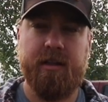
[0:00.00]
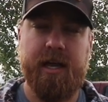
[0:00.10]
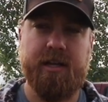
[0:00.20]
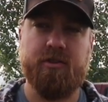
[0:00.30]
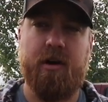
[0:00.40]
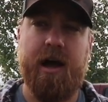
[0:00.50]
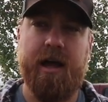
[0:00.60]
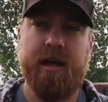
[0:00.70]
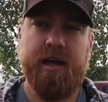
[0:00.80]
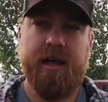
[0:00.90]
let it
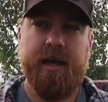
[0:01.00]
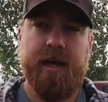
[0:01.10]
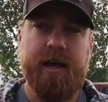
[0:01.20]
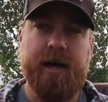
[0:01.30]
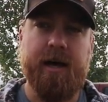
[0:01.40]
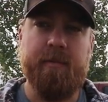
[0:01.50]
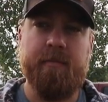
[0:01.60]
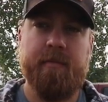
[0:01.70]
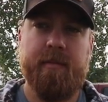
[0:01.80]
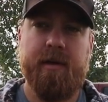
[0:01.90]
dry, and